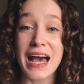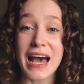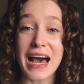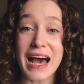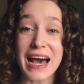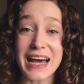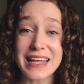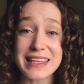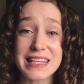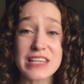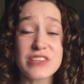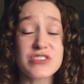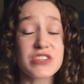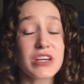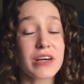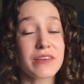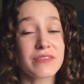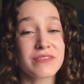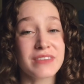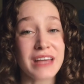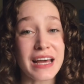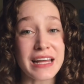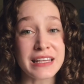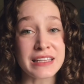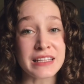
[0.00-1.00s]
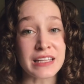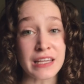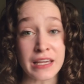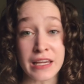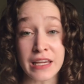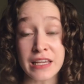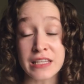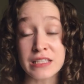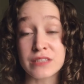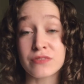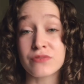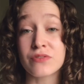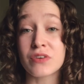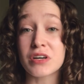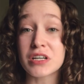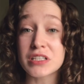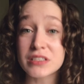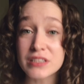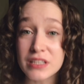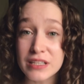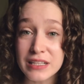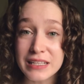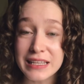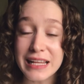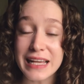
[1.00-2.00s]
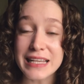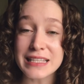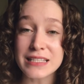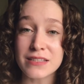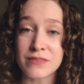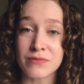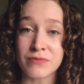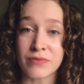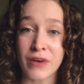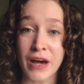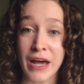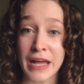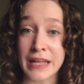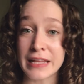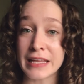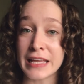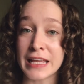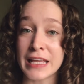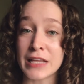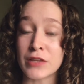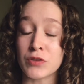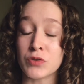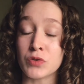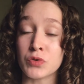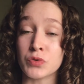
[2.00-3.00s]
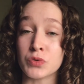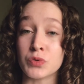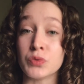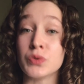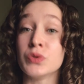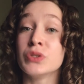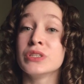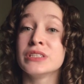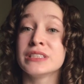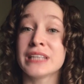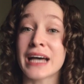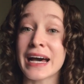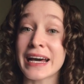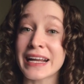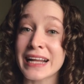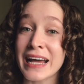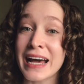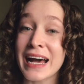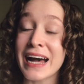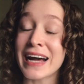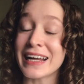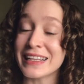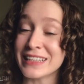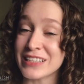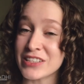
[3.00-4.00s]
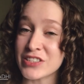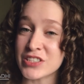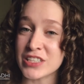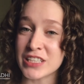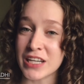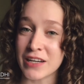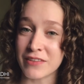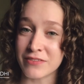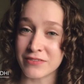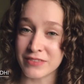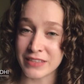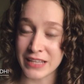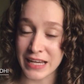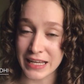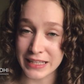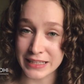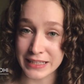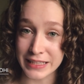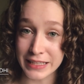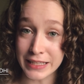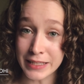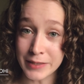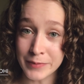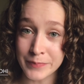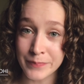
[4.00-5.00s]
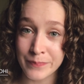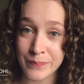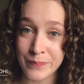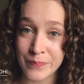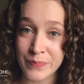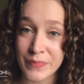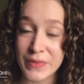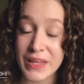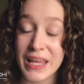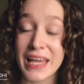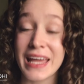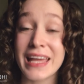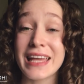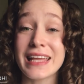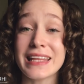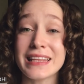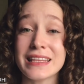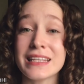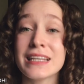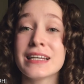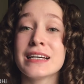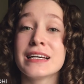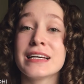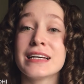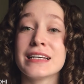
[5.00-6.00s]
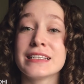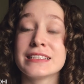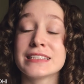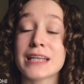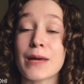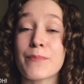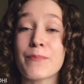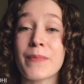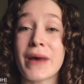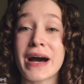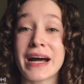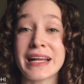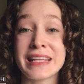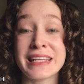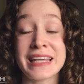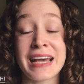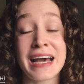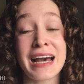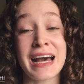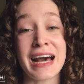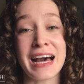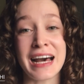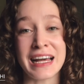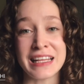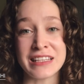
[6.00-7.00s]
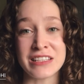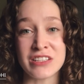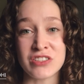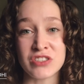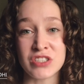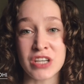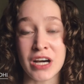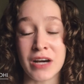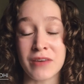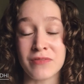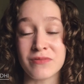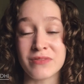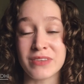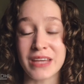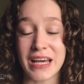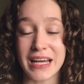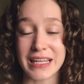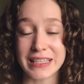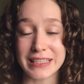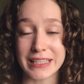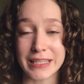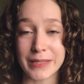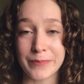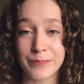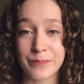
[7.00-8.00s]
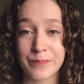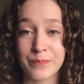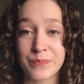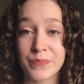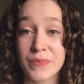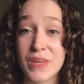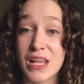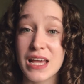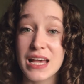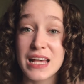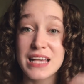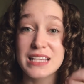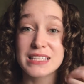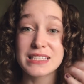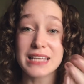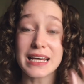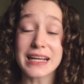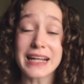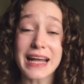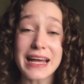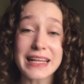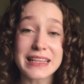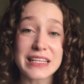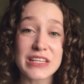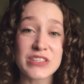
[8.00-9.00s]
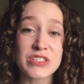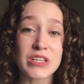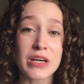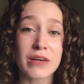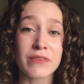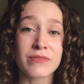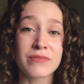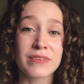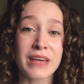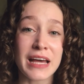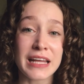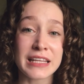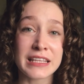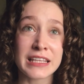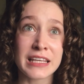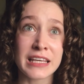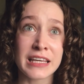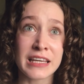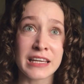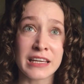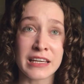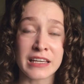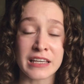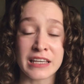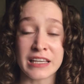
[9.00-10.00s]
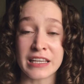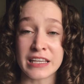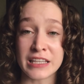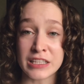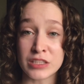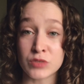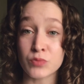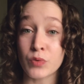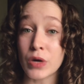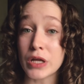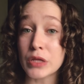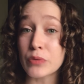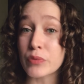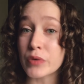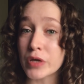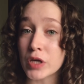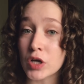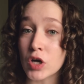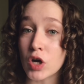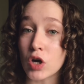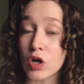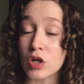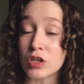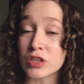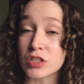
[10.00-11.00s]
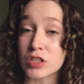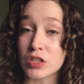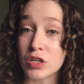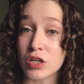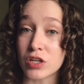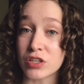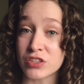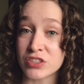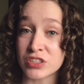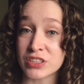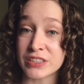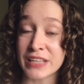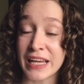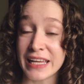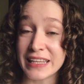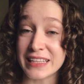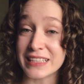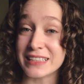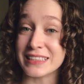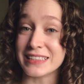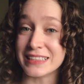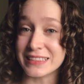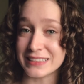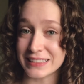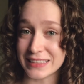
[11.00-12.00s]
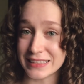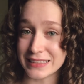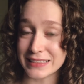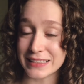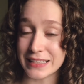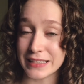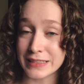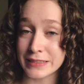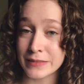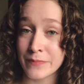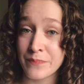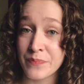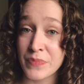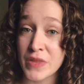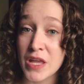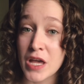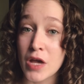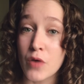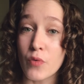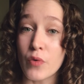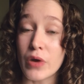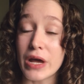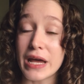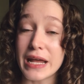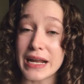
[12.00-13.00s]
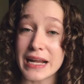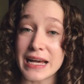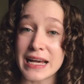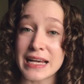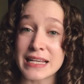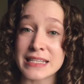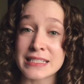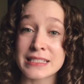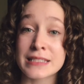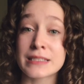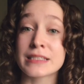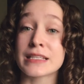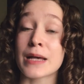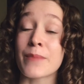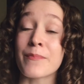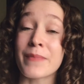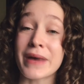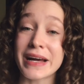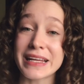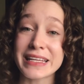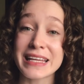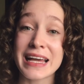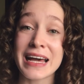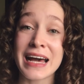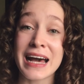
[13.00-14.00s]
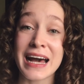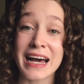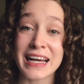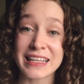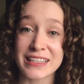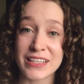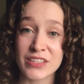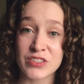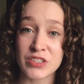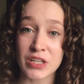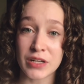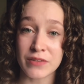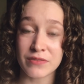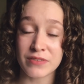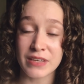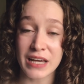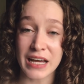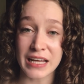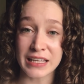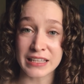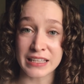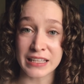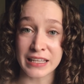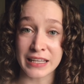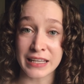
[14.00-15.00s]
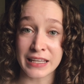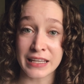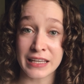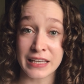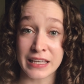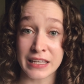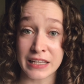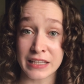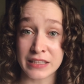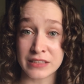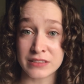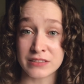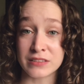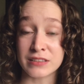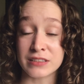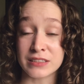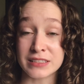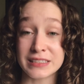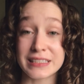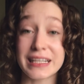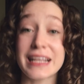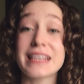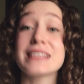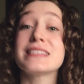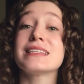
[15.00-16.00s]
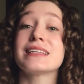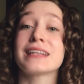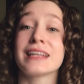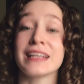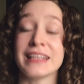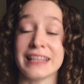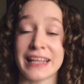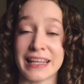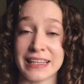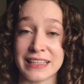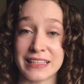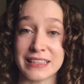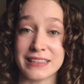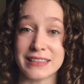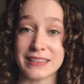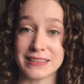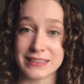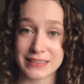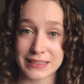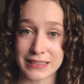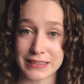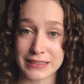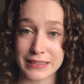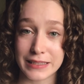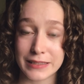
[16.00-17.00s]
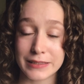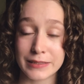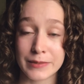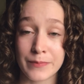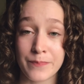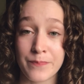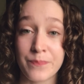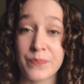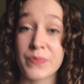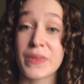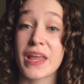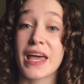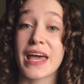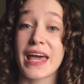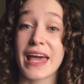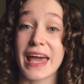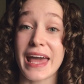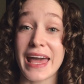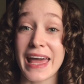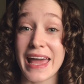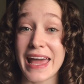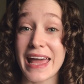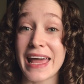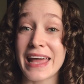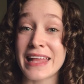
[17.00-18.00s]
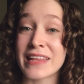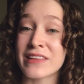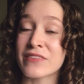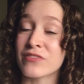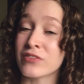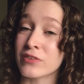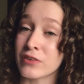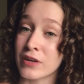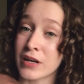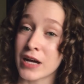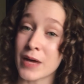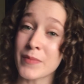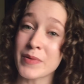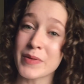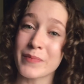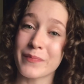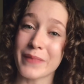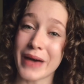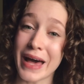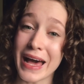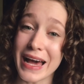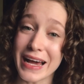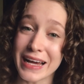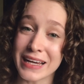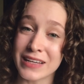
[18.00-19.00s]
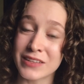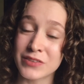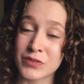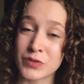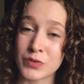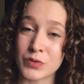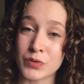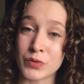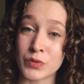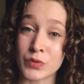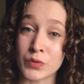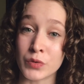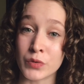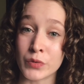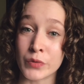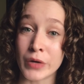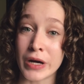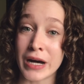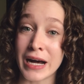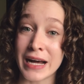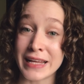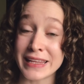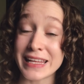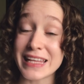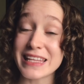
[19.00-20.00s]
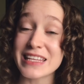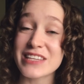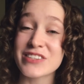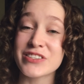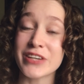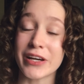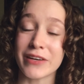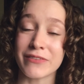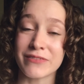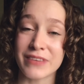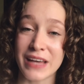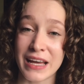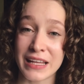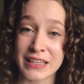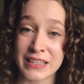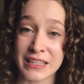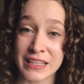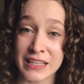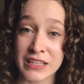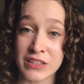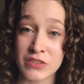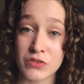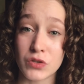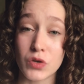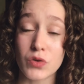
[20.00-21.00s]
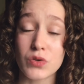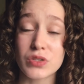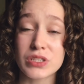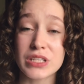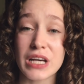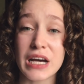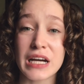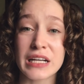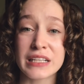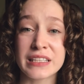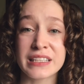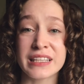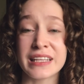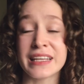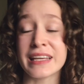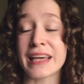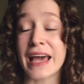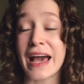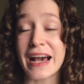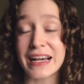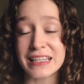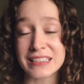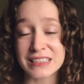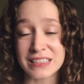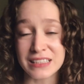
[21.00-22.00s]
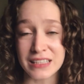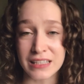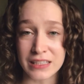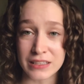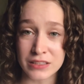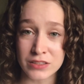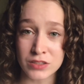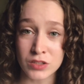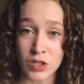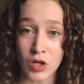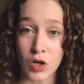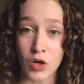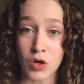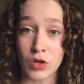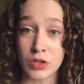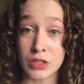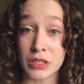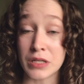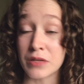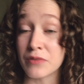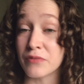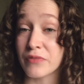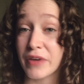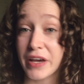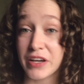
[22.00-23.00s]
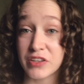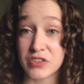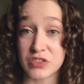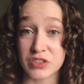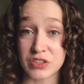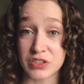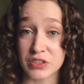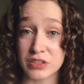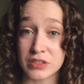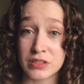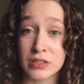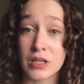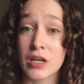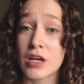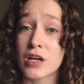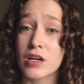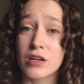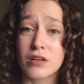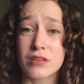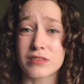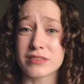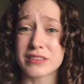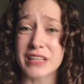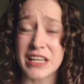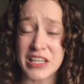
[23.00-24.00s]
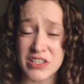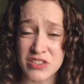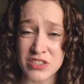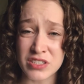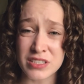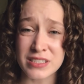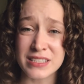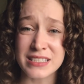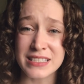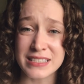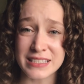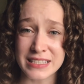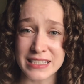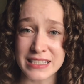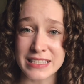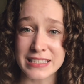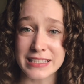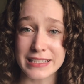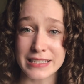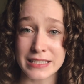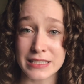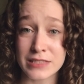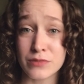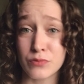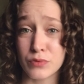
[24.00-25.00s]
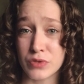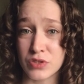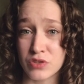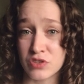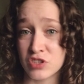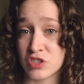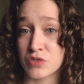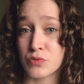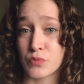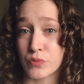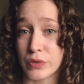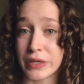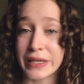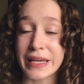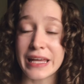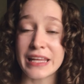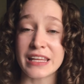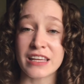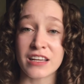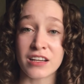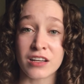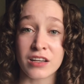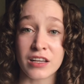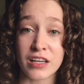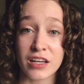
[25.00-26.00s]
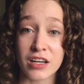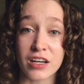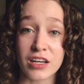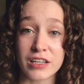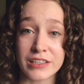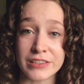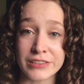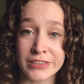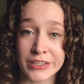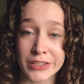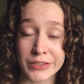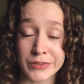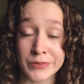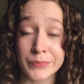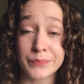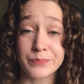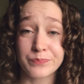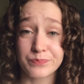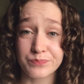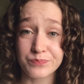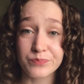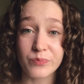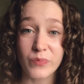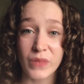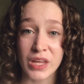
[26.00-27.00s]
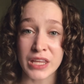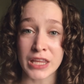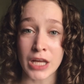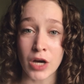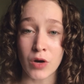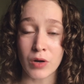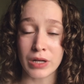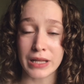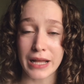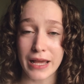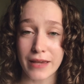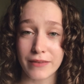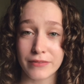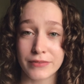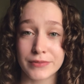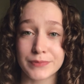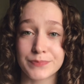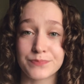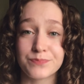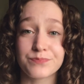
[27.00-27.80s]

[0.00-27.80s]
Adija Vyadi is further classified into Sara Adija Vyadi and Samanya Adija Vyadi. Sara Adija Vyadi is what we call the congenital diseases, whereas Samanya Adija Vyadi is the stress-related diseases. And coming back to Anadija Vyadi, those are the accidents or the infectious, contagious diseases which we can encounter in our life.